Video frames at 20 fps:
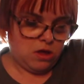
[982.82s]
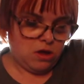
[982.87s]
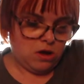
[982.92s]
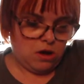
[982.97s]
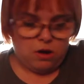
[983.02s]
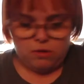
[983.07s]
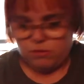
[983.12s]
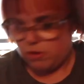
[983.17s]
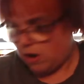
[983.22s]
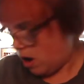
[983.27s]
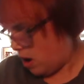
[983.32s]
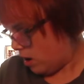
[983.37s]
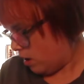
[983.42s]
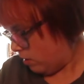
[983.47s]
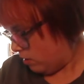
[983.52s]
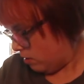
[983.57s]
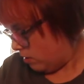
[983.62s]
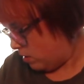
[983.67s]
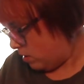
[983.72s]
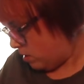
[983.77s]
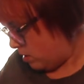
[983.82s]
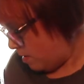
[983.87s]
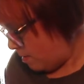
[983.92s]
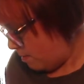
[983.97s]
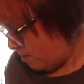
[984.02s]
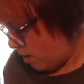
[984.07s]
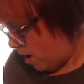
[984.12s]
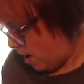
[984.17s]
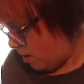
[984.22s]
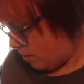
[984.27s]
oh no,
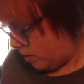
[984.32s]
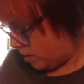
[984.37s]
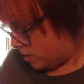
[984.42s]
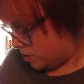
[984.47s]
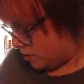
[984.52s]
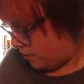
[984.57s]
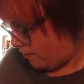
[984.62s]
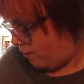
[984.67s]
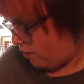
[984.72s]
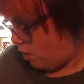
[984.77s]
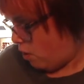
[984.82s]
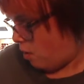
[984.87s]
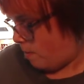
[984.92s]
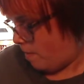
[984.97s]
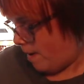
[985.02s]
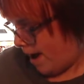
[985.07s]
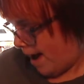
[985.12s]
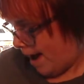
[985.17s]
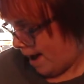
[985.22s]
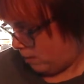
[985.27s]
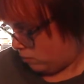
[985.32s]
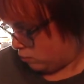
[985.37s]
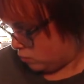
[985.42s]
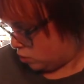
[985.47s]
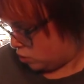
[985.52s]
my ones are £4.